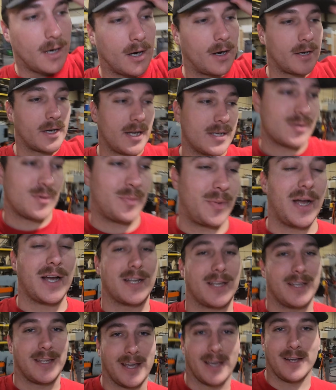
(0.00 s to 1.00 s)
All right, guys, we're
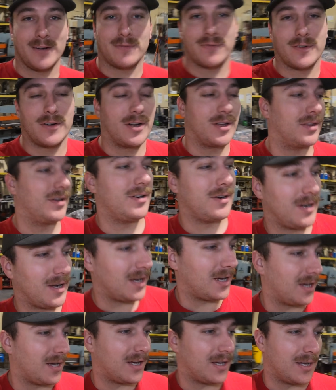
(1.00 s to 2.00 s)
back again for
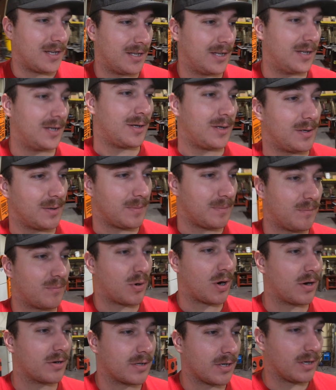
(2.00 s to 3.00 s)
another
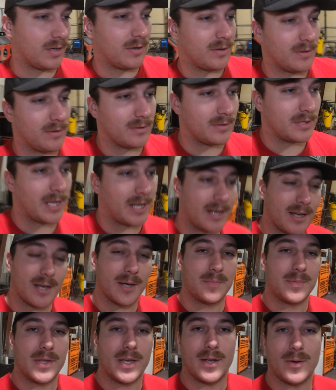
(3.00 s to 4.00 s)
Bronco kind
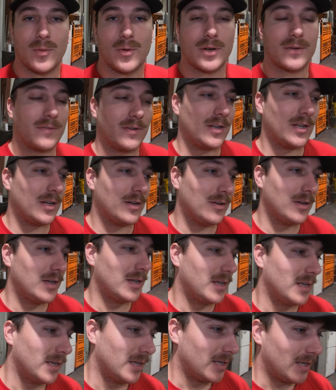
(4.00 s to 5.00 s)
of update work video.
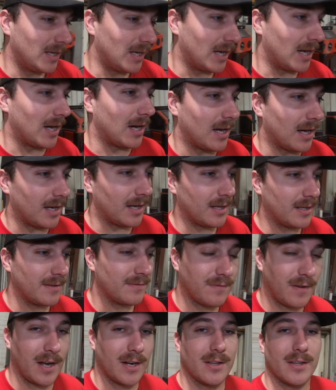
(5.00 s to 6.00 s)

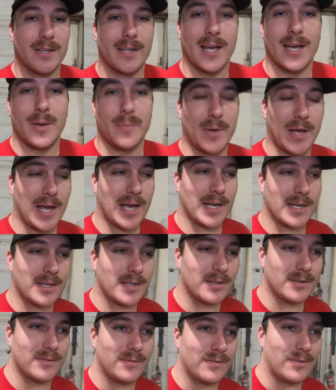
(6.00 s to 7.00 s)
Finally got it back
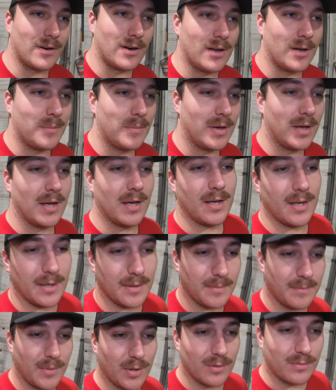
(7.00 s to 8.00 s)
from
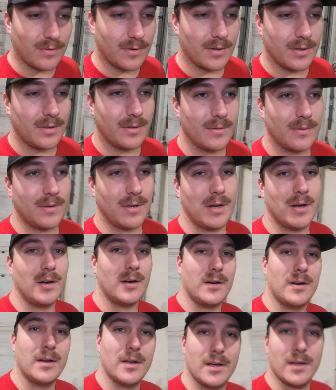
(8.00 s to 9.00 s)
Milford,
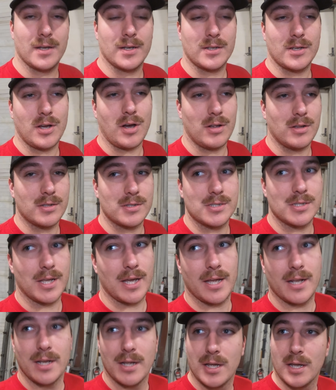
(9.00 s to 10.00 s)
our college that